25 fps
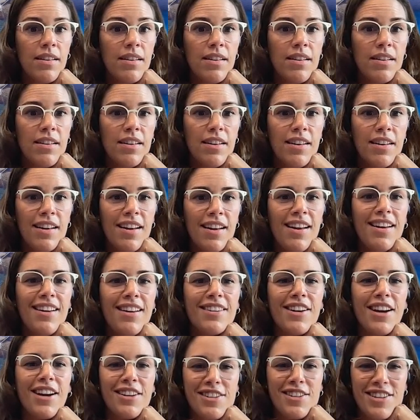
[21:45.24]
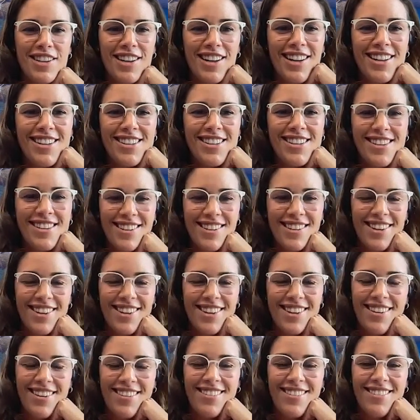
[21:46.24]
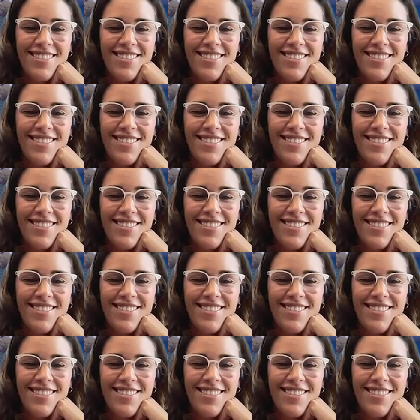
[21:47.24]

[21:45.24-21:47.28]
country lines. Country and